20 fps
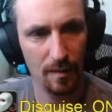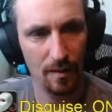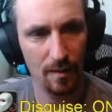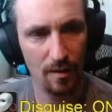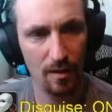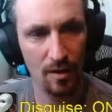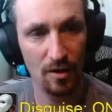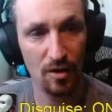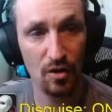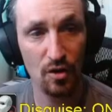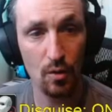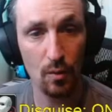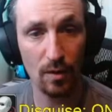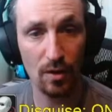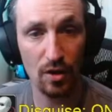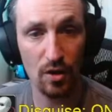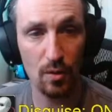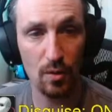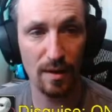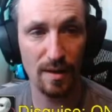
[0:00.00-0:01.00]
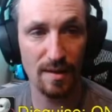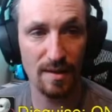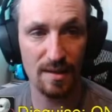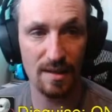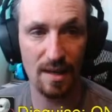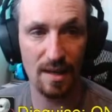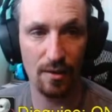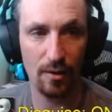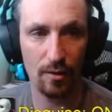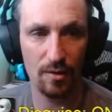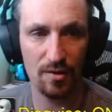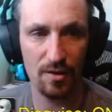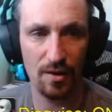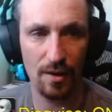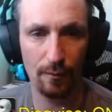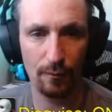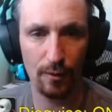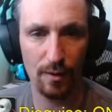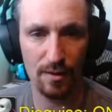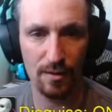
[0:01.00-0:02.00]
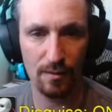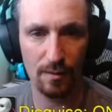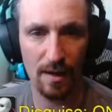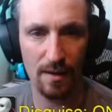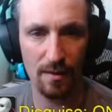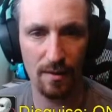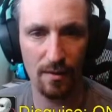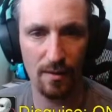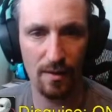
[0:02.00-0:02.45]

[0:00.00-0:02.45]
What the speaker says: And you can see there's a difference, right?